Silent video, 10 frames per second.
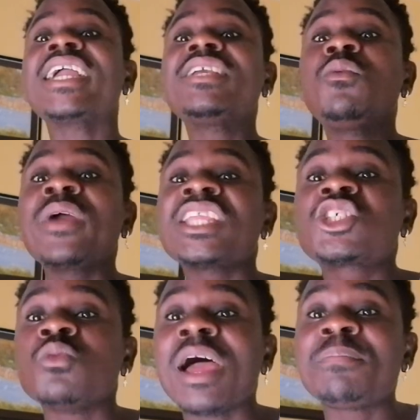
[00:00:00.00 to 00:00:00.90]

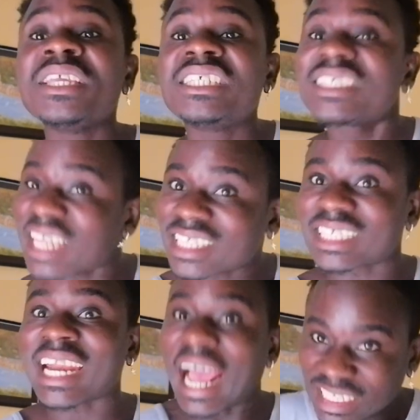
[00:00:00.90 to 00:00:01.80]
winch will be
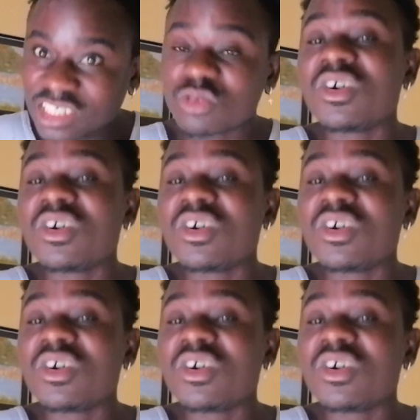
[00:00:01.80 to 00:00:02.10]
Jesus Christ.